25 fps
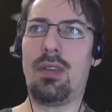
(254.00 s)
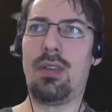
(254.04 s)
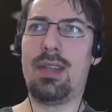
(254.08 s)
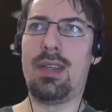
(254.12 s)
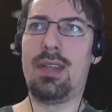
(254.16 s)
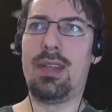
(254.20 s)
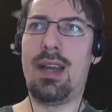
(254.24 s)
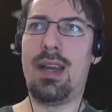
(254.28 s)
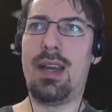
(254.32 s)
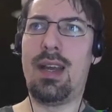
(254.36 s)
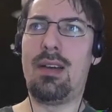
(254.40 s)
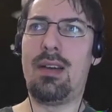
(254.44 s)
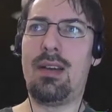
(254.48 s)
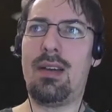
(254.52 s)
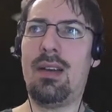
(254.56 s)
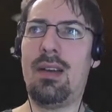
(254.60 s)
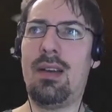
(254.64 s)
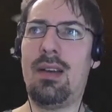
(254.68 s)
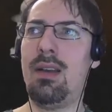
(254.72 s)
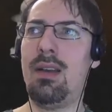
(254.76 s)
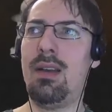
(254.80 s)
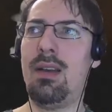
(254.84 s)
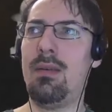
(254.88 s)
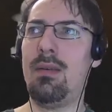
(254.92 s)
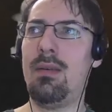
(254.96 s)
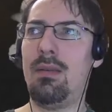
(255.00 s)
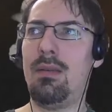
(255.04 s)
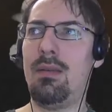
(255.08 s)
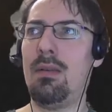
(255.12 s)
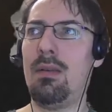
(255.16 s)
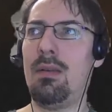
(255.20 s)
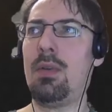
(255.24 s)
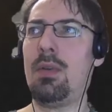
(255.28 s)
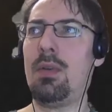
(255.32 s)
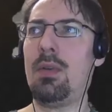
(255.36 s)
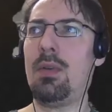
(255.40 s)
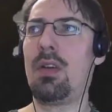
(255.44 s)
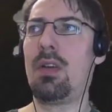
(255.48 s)
because there are
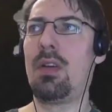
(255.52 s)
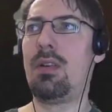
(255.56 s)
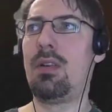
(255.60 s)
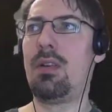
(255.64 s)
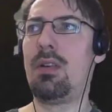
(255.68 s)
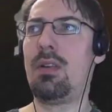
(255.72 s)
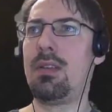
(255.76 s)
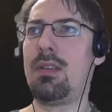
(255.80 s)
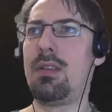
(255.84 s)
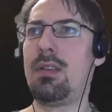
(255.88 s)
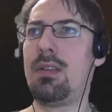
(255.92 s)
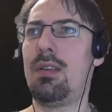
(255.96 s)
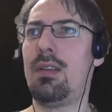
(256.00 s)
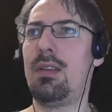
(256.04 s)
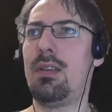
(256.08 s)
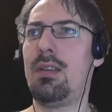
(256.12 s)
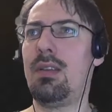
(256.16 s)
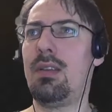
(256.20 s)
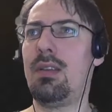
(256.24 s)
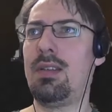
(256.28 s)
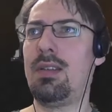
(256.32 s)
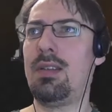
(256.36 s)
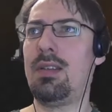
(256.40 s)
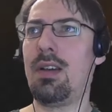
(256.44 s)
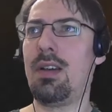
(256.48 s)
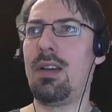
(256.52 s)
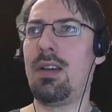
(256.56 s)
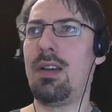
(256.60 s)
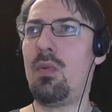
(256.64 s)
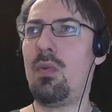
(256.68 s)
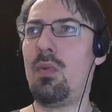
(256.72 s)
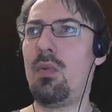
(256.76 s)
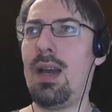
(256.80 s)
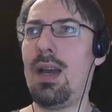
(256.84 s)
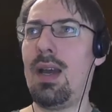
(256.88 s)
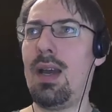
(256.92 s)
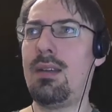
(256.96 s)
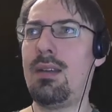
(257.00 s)
quite a few
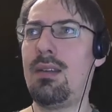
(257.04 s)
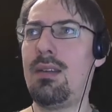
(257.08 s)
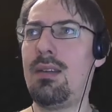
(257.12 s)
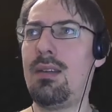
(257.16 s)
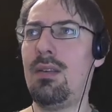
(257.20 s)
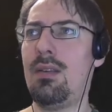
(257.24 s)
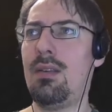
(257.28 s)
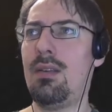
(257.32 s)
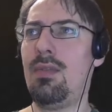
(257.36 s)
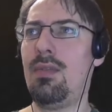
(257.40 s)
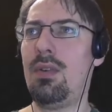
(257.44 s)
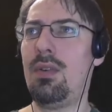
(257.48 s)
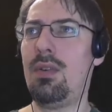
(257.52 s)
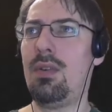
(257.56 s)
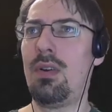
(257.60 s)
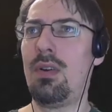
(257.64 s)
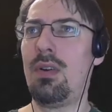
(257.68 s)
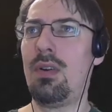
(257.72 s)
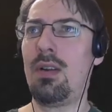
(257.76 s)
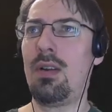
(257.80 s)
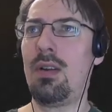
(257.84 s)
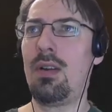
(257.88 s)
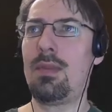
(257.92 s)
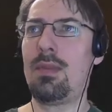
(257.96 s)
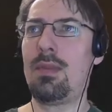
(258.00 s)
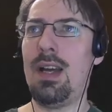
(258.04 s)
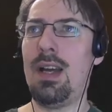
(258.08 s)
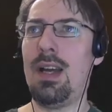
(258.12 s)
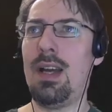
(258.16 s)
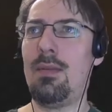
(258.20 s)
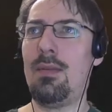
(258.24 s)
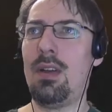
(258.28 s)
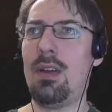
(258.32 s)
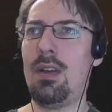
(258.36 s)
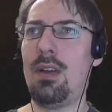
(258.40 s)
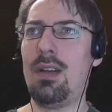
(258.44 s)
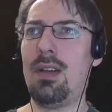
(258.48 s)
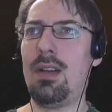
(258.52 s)
columns that I'm not interested in.
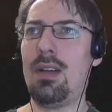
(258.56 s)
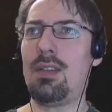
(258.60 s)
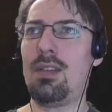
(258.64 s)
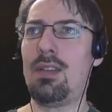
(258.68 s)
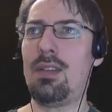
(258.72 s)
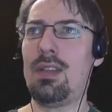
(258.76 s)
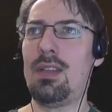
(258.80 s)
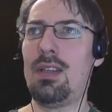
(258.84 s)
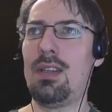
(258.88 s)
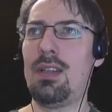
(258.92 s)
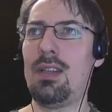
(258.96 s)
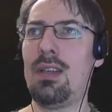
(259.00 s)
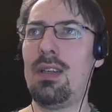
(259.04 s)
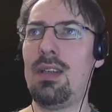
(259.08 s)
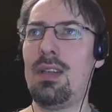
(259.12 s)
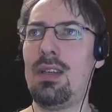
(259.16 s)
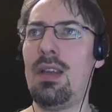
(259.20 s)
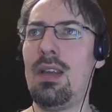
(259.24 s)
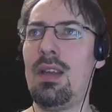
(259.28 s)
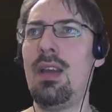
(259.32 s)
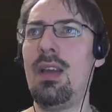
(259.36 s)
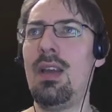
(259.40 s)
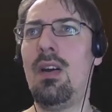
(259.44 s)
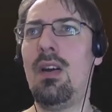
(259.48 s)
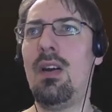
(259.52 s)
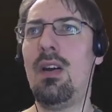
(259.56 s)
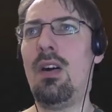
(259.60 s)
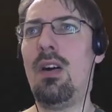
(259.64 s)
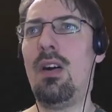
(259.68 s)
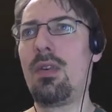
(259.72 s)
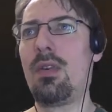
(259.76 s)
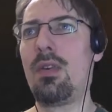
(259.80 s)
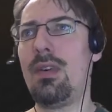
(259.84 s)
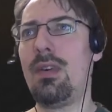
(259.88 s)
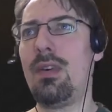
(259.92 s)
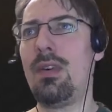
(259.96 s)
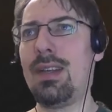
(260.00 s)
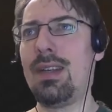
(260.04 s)
Of course I can
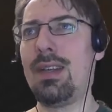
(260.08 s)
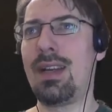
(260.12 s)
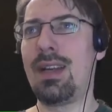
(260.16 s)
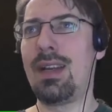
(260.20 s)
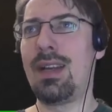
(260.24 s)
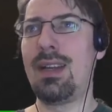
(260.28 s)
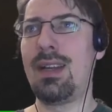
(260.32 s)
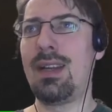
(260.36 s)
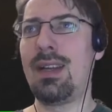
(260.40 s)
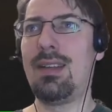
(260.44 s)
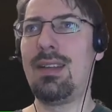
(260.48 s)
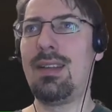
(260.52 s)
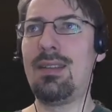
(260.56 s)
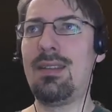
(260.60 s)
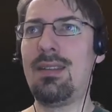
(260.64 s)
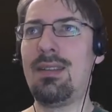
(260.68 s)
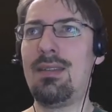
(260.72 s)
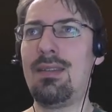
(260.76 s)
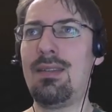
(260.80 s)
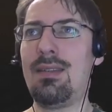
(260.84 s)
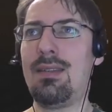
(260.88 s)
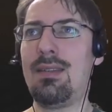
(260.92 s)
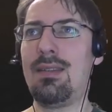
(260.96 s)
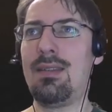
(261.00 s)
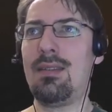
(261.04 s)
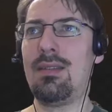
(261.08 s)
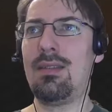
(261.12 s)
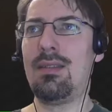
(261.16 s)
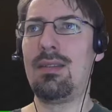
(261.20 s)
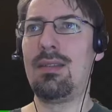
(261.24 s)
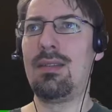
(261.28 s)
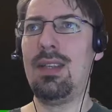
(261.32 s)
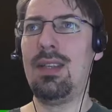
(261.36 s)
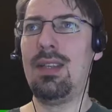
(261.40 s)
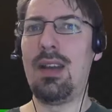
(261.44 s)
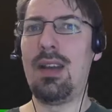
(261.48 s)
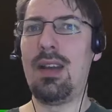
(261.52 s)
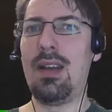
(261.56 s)
see it now, but
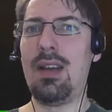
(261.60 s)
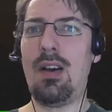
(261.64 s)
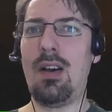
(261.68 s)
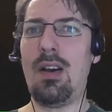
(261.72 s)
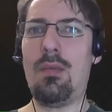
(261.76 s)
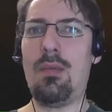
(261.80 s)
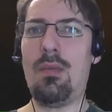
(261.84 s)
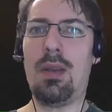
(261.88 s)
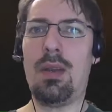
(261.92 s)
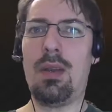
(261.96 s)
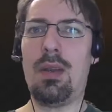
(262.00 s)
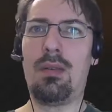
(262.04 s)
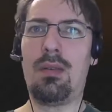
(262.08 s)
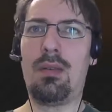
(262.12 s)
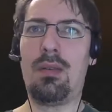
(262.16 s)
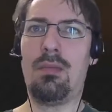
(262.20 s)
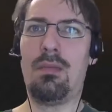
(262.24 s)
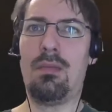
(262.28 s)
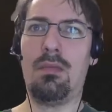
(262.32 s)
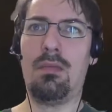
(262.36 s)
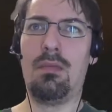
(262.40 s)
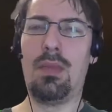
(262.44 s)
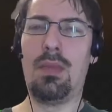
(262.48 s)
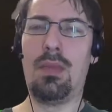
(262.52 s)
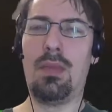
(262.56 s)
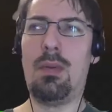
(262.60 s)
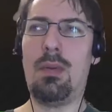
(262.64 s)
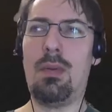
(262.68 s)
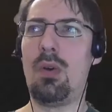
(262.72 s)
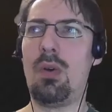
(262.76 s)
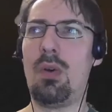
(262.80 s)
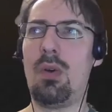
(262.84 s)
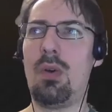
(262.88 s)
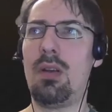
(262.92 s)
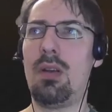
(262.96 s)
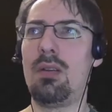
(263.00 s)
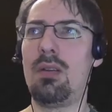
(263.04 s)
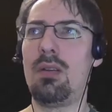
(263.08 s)
maybe I wanted to run this
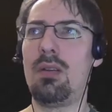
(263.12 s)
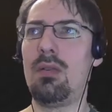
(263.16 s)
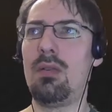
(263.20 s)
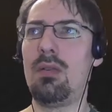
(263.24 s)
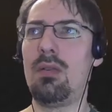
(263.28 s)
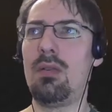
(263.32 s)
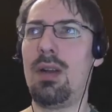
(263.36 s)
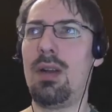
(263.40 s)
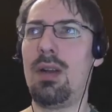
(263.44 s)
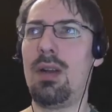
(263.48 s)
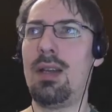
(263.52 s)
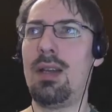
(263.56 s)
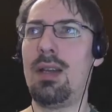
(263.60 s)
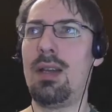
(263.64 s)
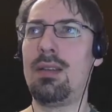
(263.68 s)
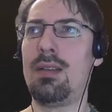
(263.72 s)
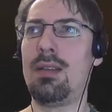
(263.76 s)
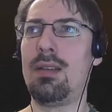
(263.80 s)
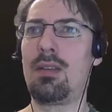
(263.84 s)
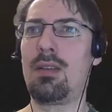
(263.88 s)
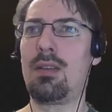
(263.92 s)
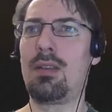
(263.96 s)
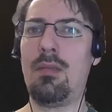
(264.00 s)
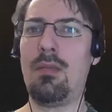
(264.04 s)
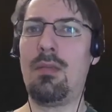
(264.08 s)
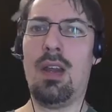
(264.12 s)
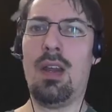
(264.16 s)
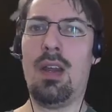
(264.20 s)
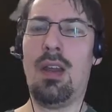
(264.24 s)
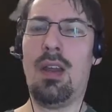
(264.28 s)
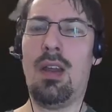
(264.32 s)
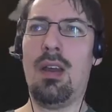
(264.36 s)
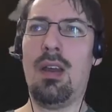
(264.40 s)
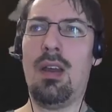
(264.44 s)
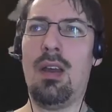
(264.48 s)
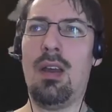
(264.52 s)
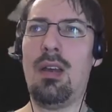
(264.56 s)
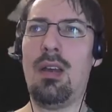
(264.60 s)
comment more
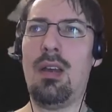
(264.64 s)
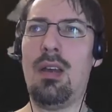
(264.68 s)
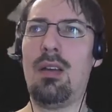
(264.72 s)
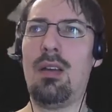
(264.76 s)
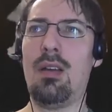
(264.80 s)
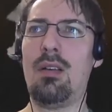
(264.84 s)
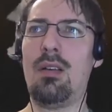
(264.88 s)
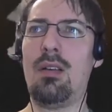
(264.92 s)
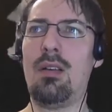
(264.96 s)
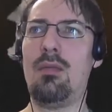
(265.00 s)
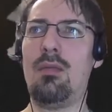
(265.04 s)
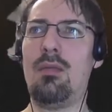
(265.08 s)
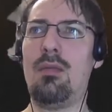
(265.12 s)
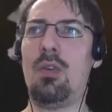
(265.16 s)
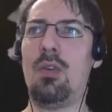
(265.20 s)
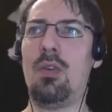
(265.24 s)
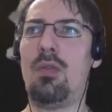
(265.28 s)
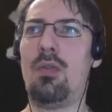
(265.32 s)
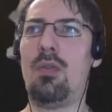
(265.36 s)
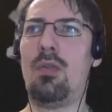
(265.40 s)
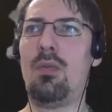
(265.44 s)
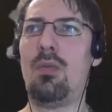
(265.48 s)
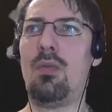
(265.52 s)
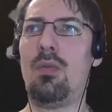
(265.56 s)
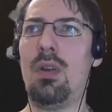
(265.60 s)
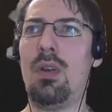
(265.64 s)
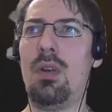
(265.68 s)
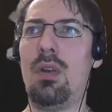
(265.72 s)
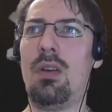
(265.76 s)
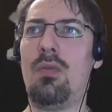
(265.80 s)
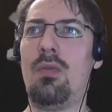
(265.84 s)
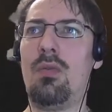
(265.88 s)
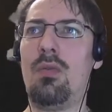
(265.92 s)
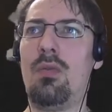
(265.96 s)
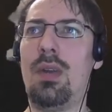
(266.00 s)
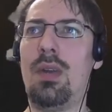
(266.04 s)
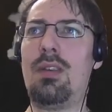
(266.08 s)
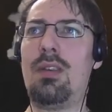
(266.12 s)
regularly,
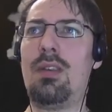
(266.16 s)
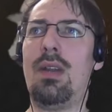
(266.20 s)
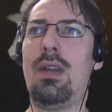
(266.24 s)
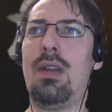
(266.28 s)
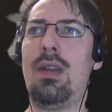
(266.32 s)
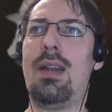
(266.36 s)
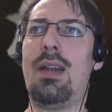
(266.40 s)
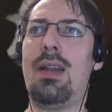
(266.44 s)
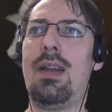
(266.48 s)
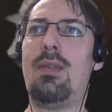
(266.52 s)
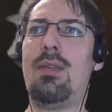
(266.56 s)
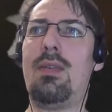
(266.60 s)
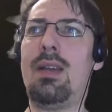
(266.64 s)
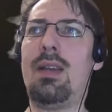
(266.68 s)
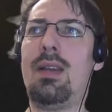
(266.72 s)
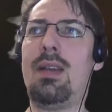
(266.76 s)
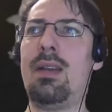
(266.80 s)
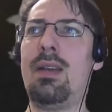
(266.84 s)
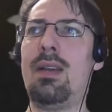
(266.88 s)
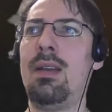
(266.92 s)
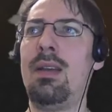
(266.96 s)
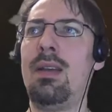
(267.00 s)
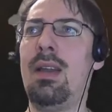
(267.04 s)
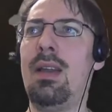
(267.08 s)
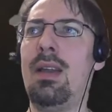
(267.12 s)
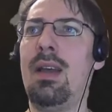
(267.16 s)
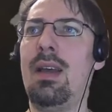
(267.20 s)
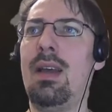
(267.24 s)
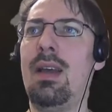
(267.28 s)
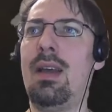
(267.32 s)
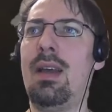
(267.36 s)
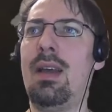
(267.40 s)
and then